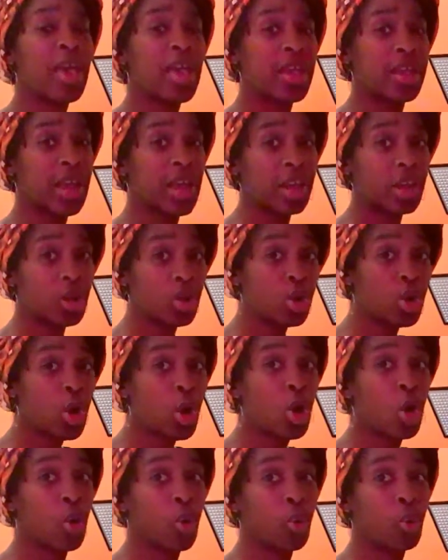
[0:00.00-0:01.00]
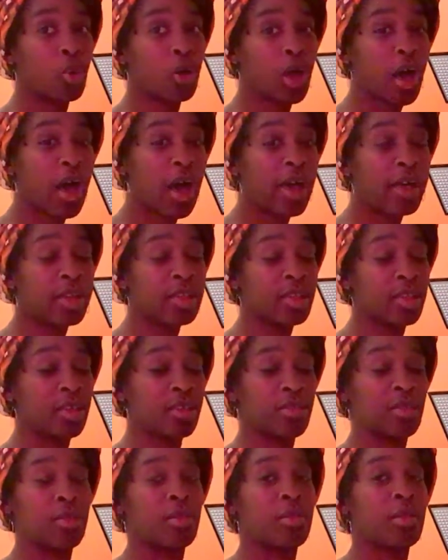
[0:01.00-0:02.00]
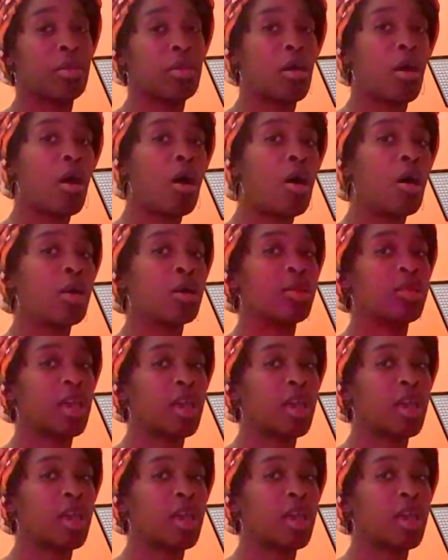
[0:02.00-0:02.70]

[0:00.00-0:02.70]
And I know cotton takes a long